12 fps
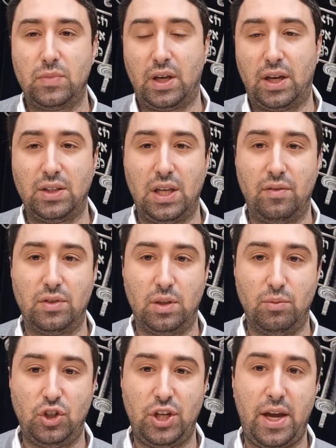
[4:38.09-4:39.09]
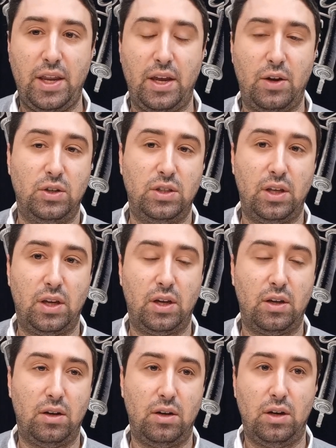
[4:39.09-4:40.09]
I guess they have some shade, and you're
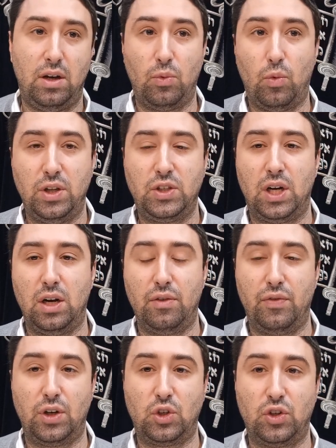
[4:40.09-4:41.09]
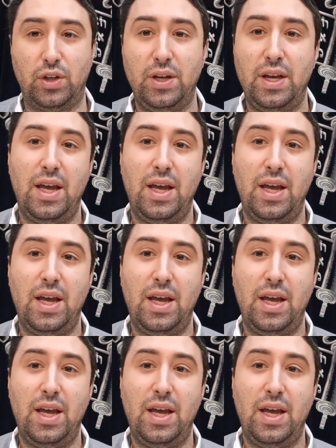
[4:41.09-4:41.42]
sitting on one side of the fig tree.